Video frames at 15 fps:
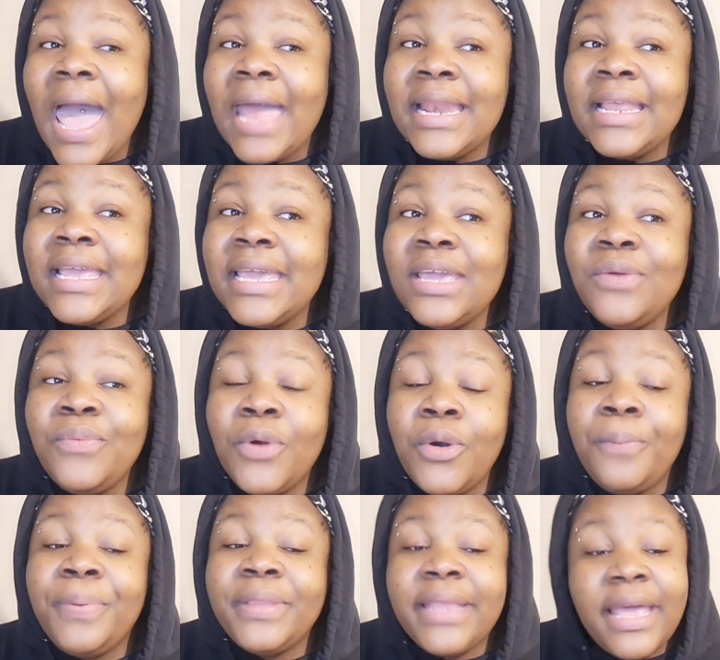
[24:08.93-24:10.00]
And he
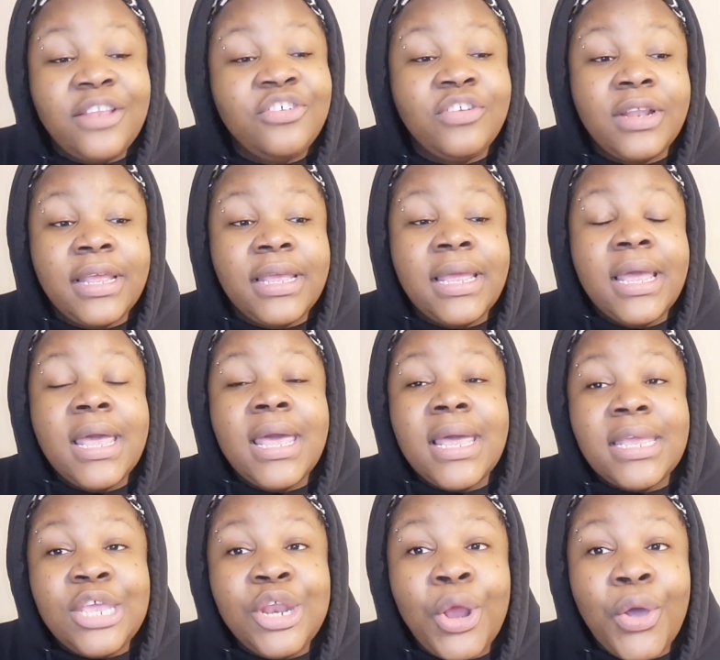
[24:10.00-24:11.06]
will potentially,
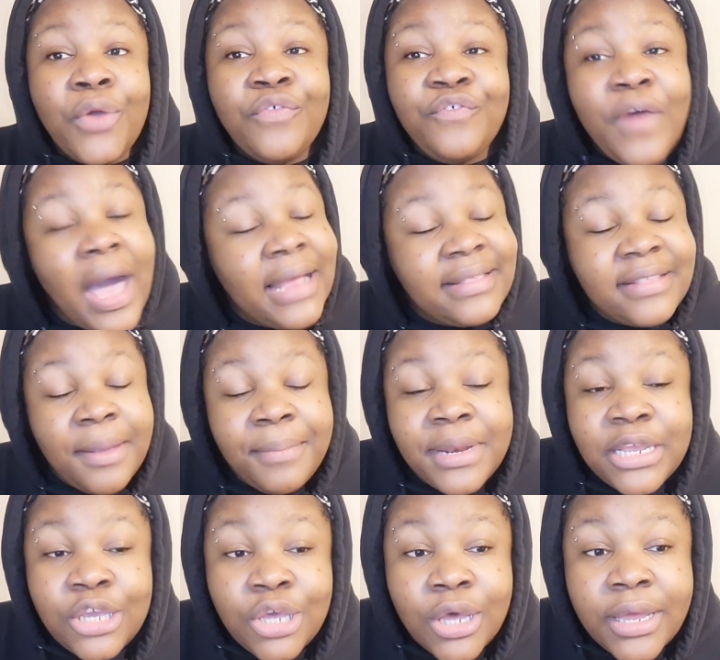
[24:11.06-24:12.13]
you know, find
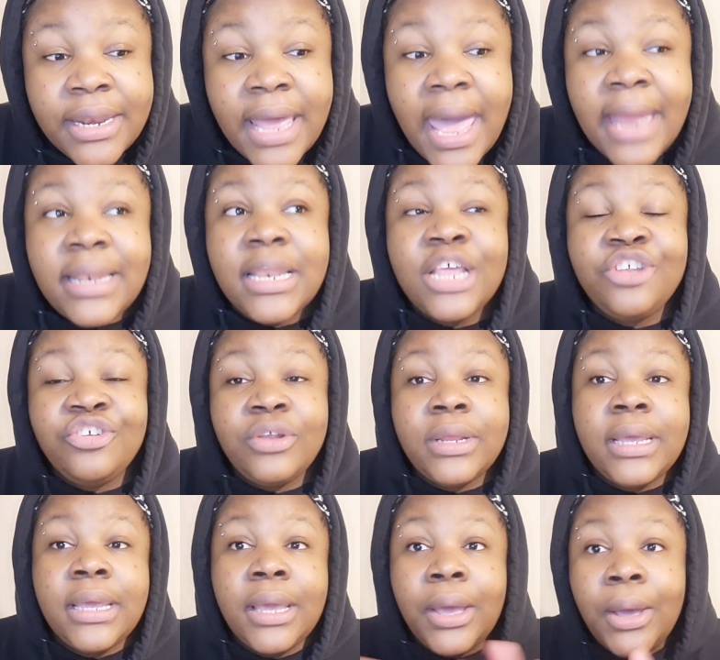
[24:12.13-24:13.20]
somebody good and
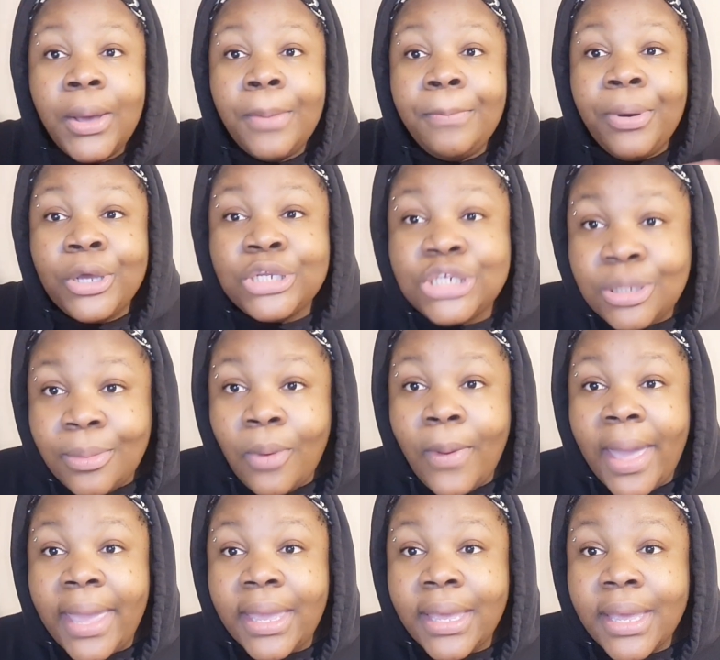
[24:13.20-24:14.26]
literally push them
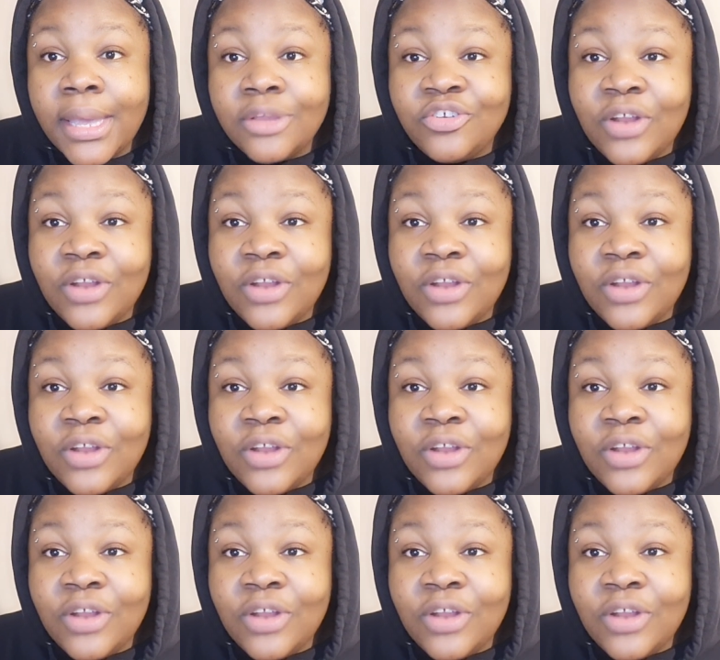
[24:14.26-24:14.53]
away.